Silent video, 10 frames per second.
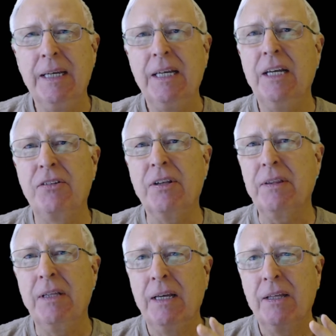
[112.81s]
is
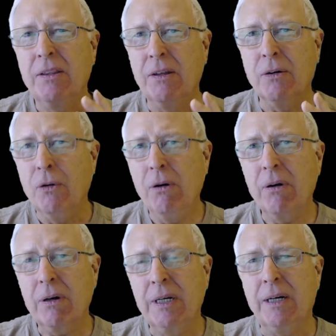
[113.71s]
that the
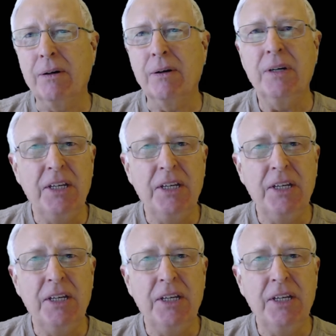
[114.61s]
lure color